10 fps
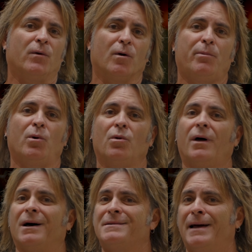who are pulled
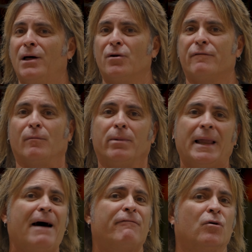untethered from
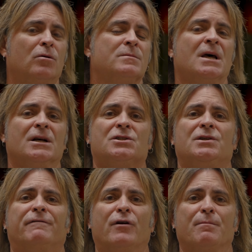platforms,
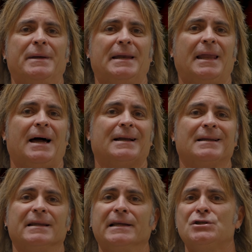suffered mid-line
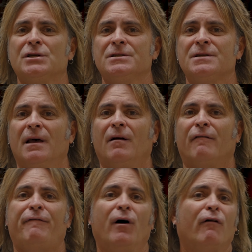collisions,
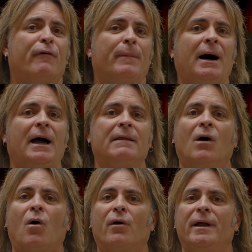fell from height,
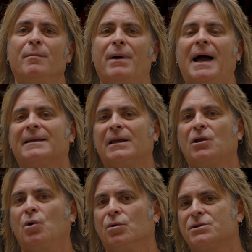or
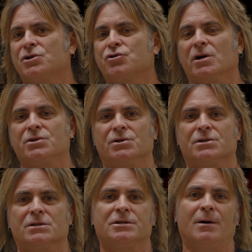impacted course structures
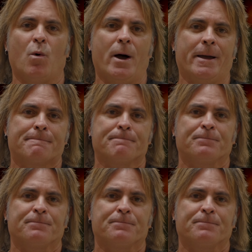in some way.